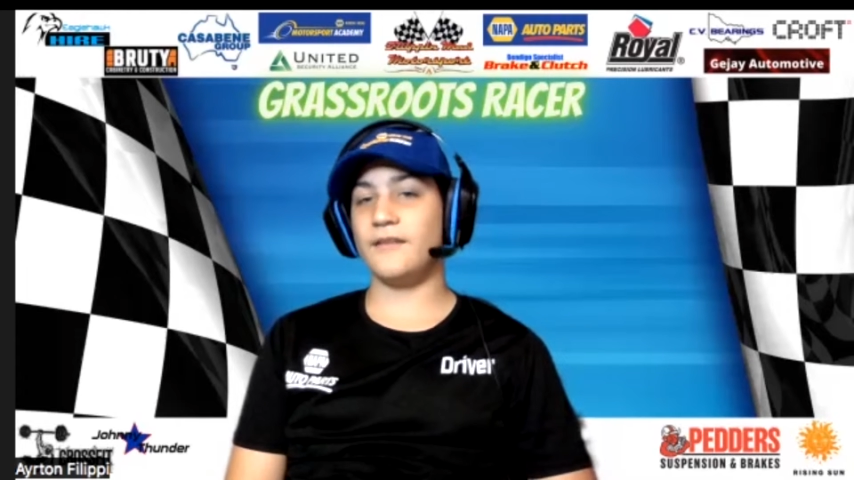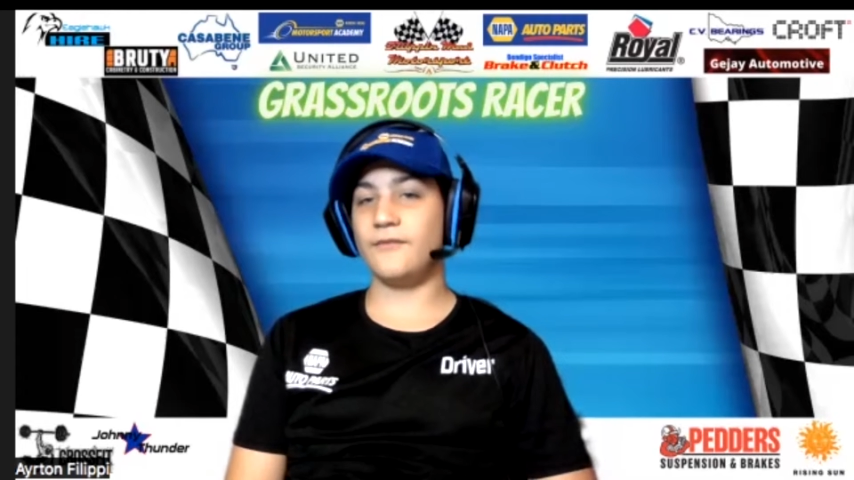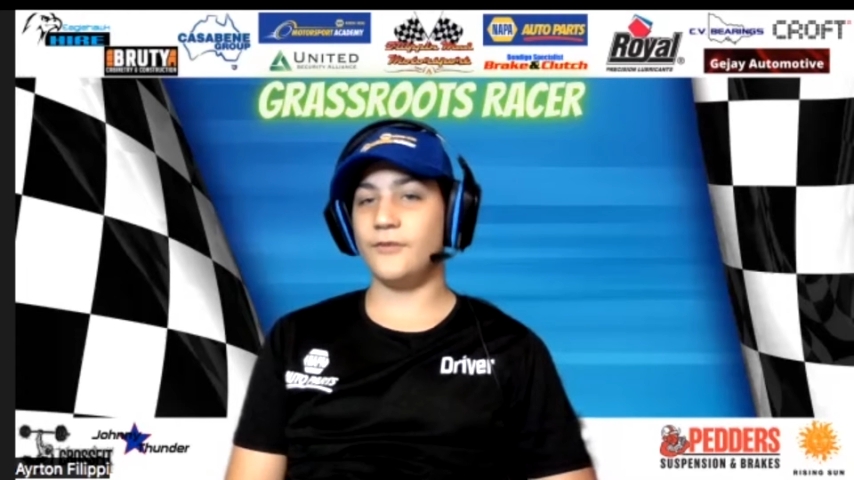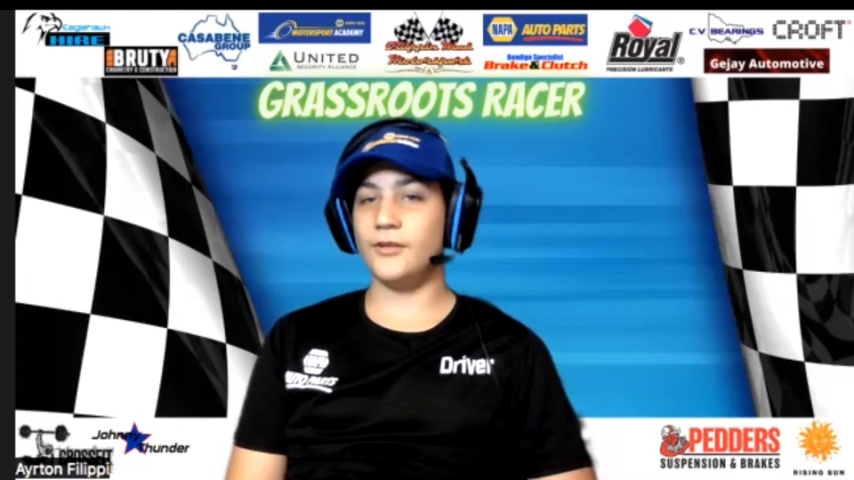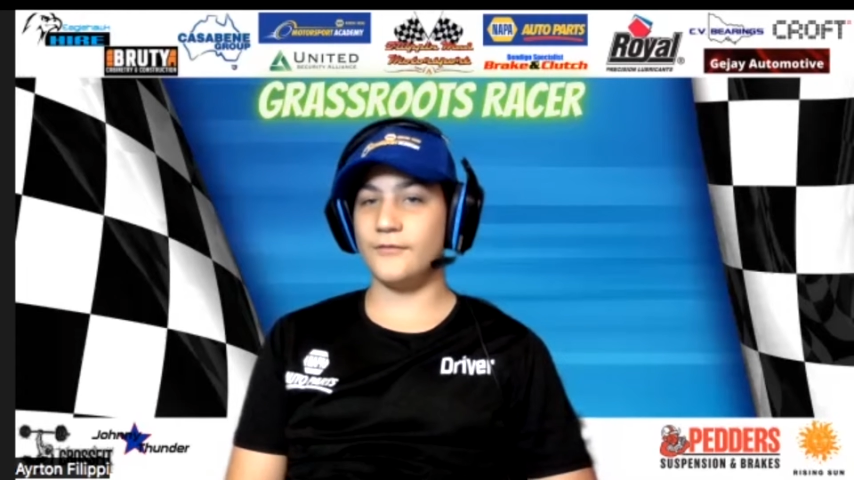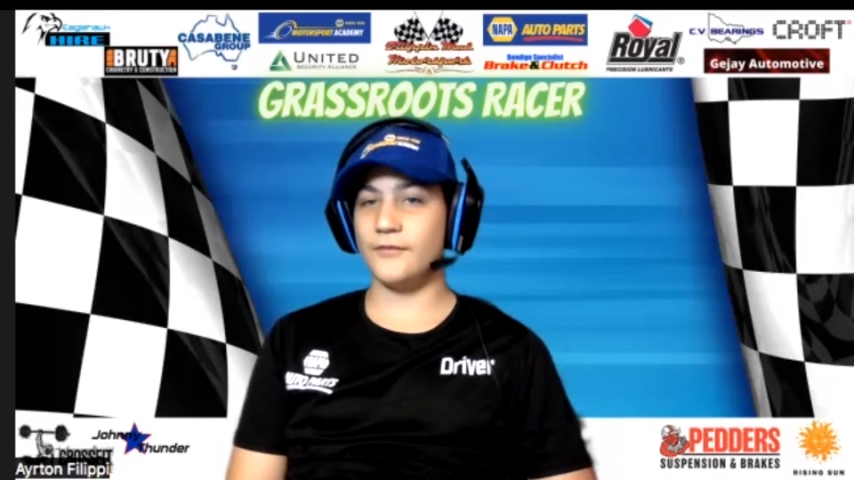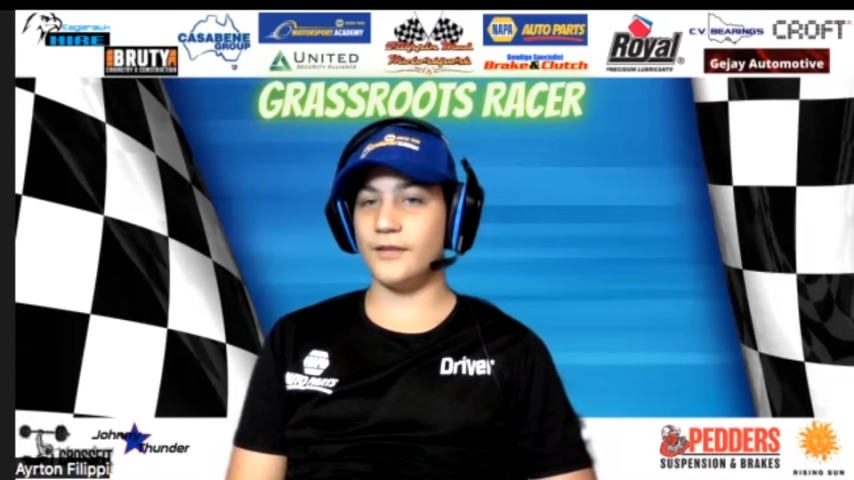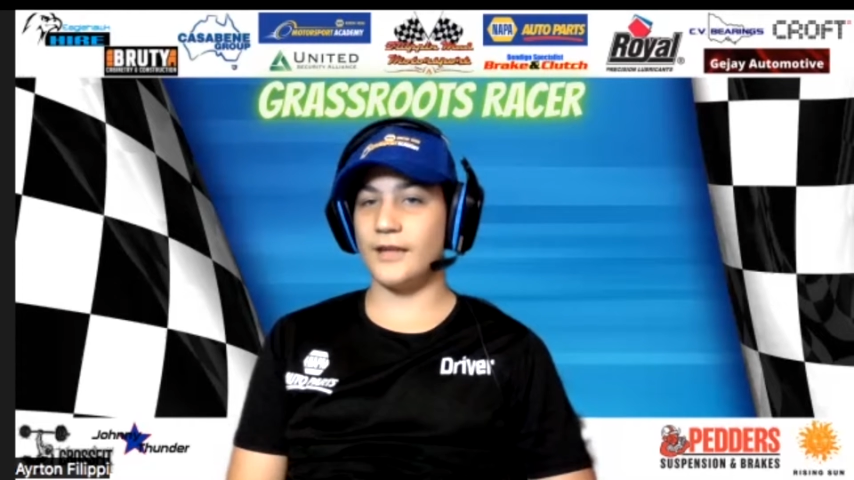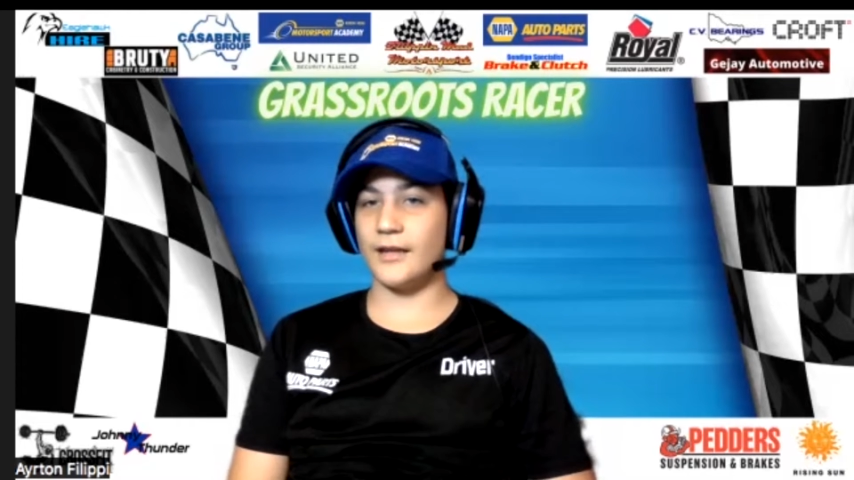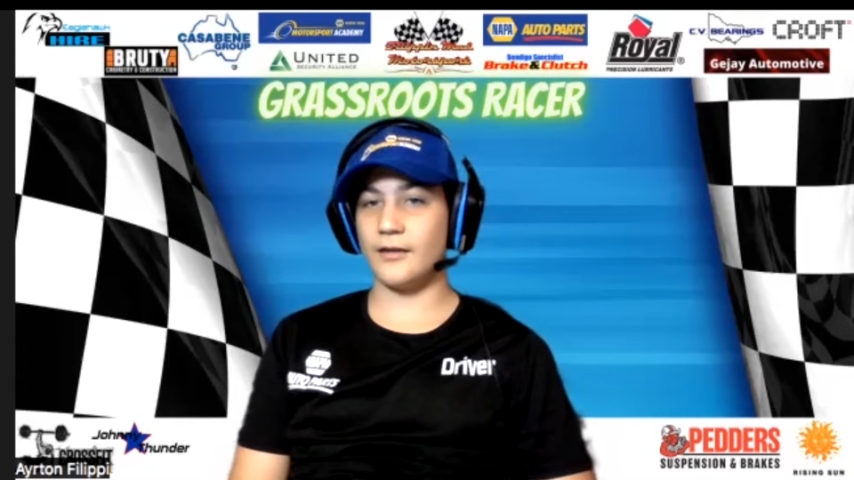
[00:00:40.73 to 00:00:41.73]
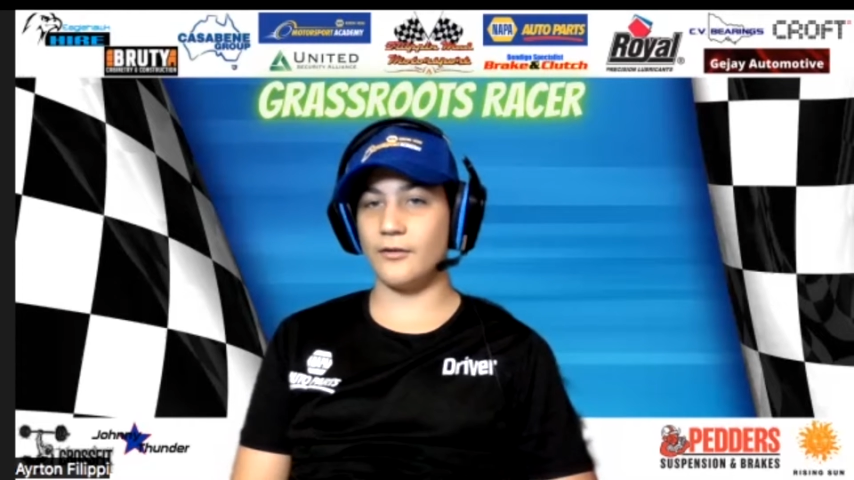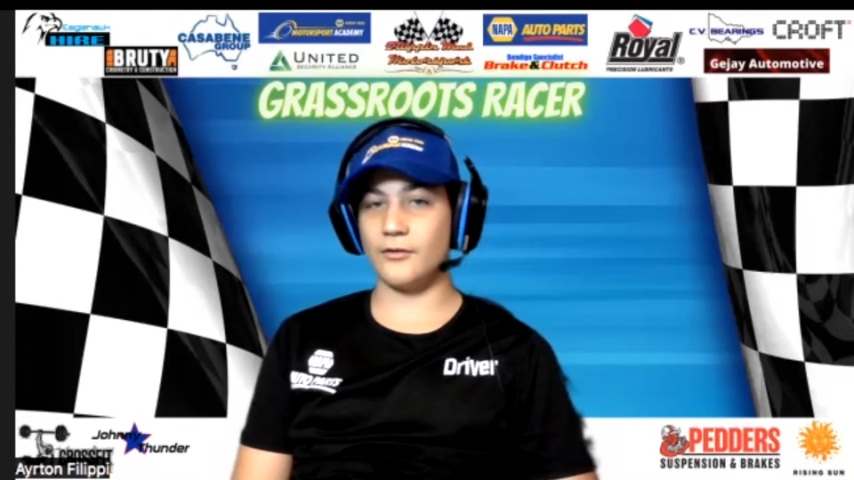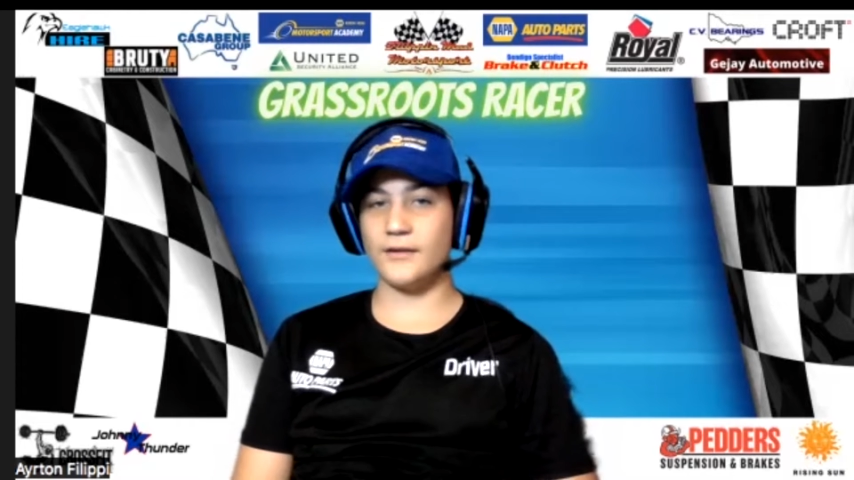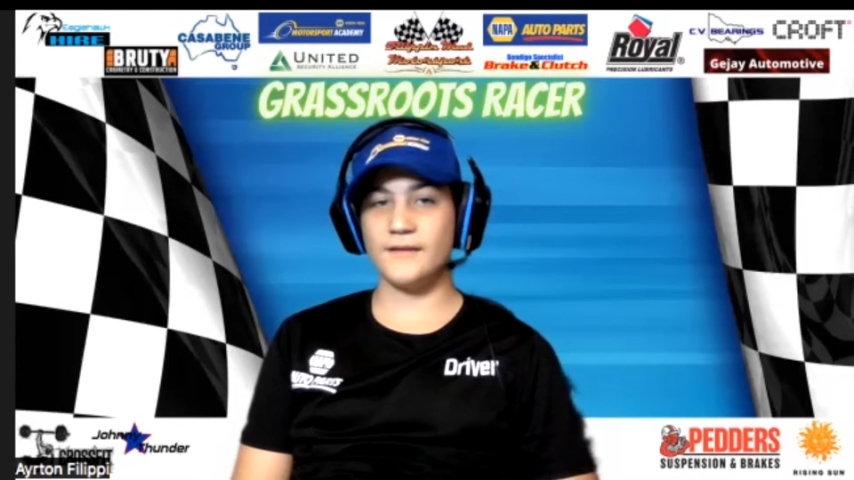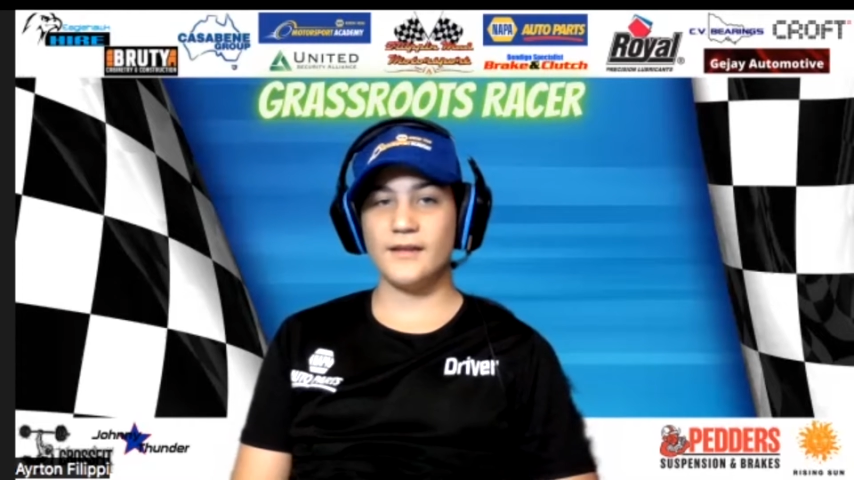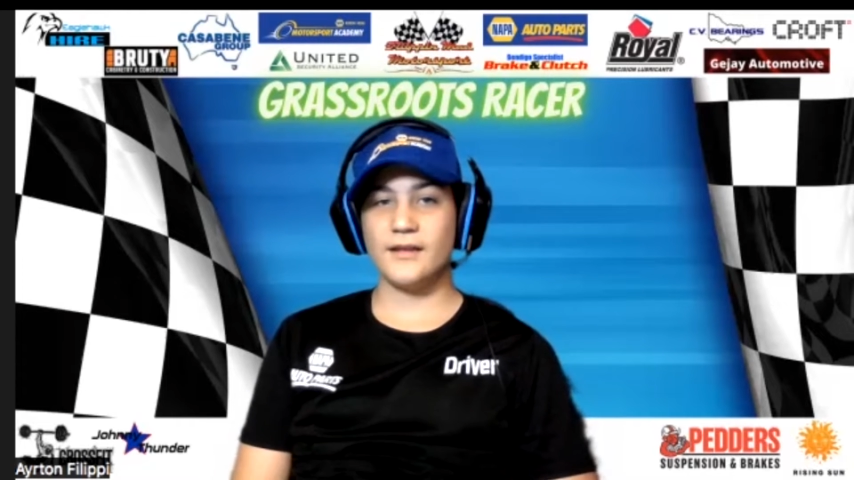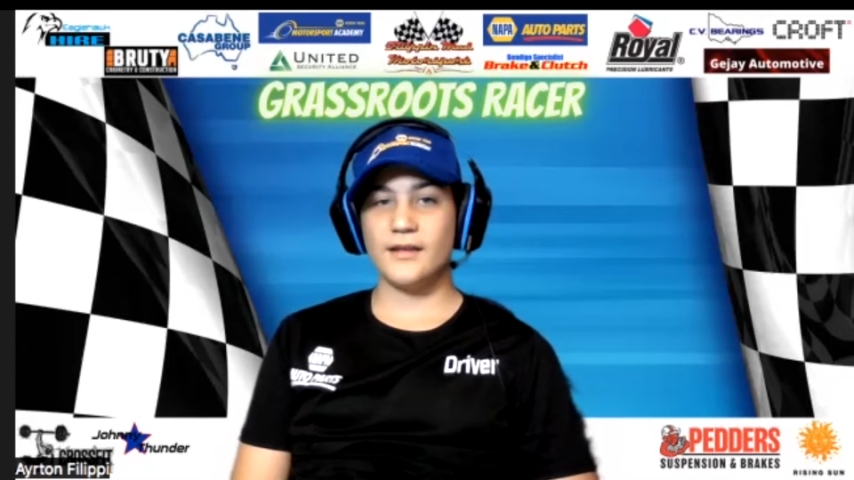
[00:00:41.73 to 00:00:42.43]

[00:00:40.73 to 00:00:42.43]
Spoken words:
a few different categories,